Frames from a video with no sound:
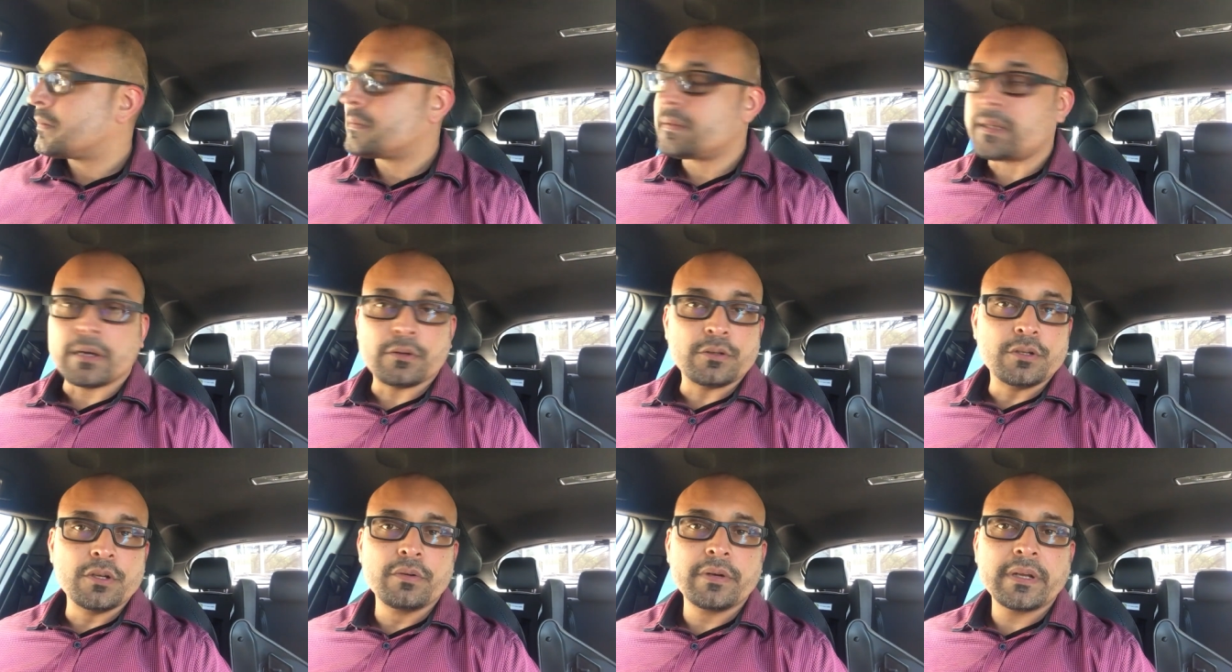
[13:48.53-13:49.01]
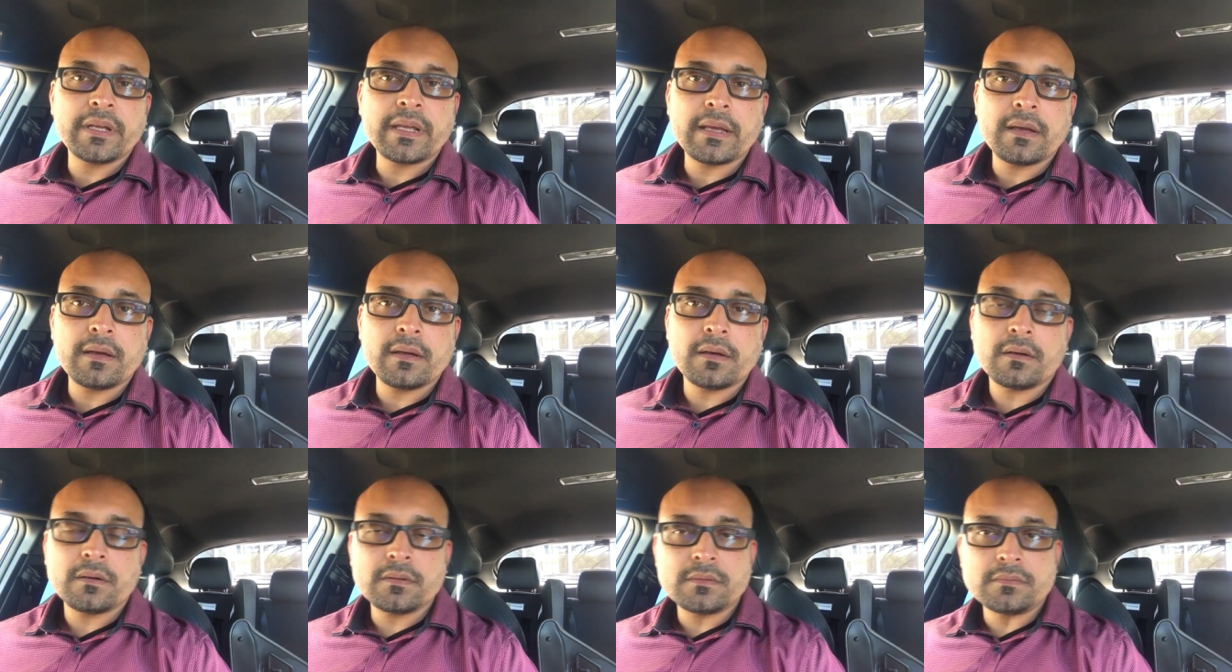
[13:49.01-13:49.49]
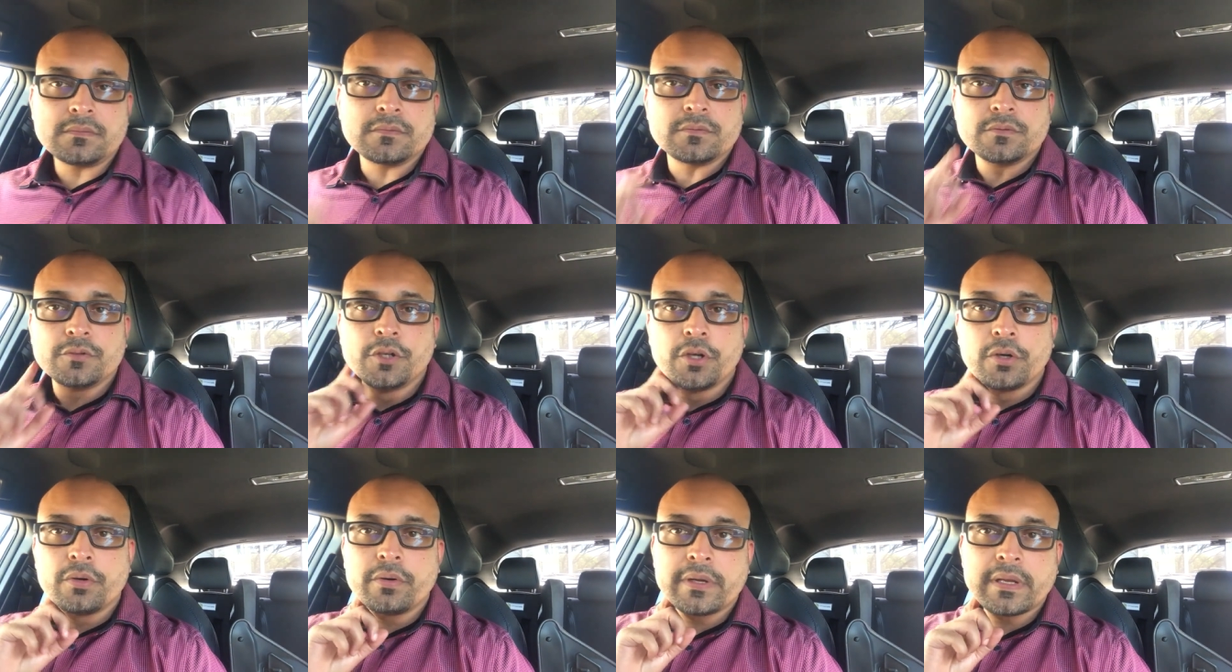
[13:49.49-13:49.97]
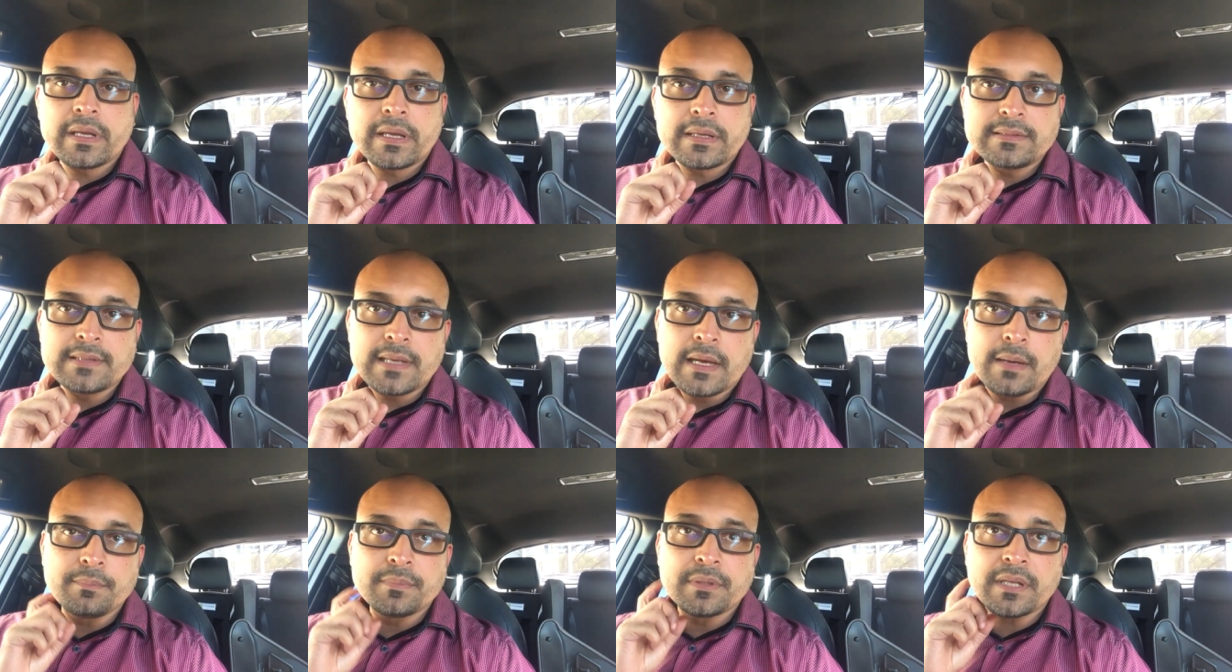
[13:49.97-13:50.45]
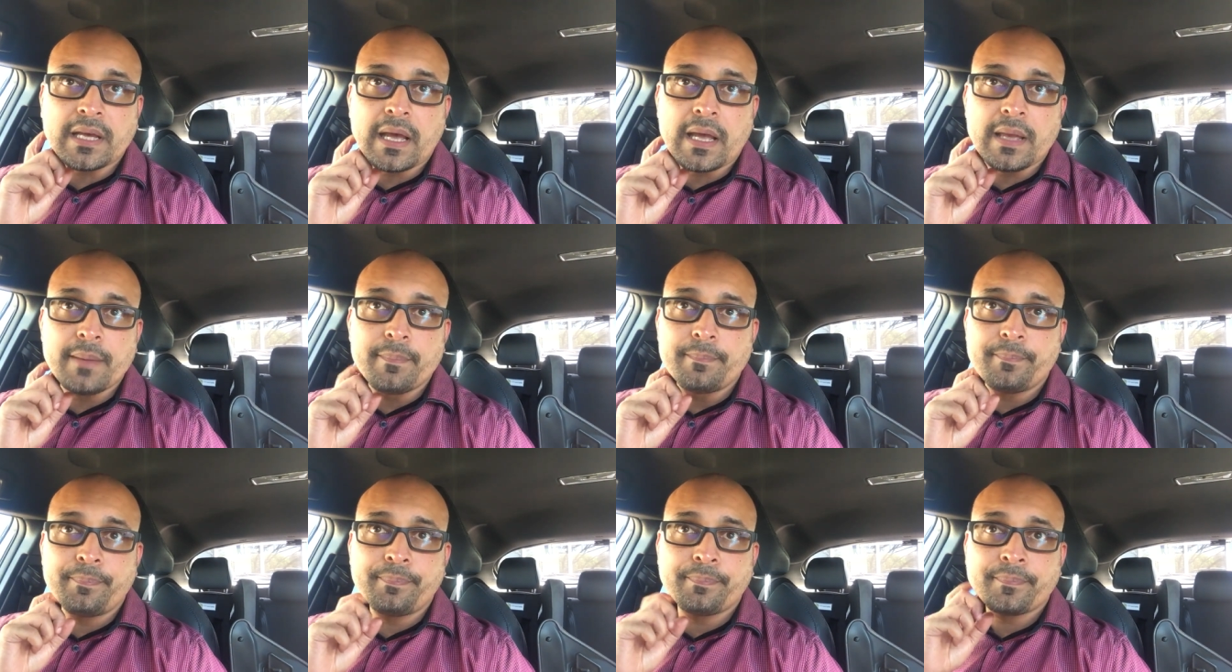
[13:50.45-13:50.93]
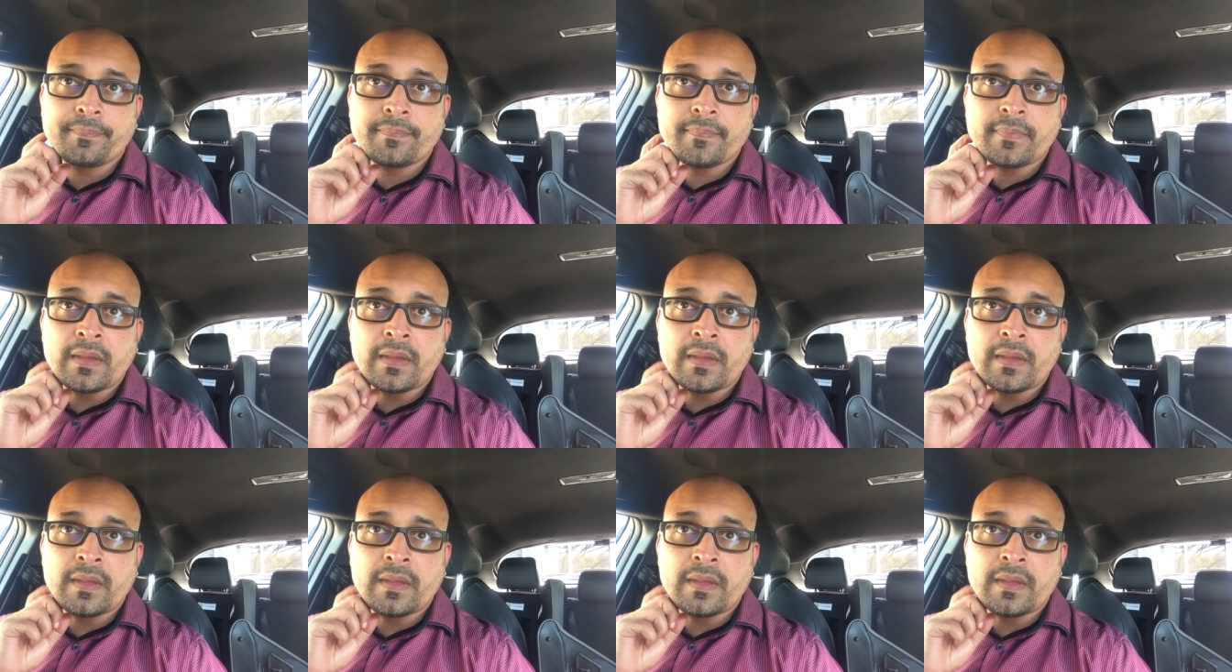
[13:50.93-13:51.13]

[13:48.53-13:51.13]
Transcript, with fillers: Now during exam time,